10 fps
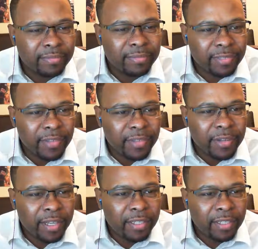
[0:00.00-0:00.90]

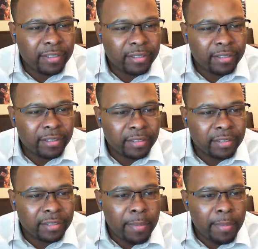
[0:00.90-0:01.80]
Okay.
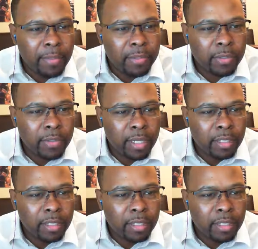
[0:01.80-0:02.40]
How about we do that?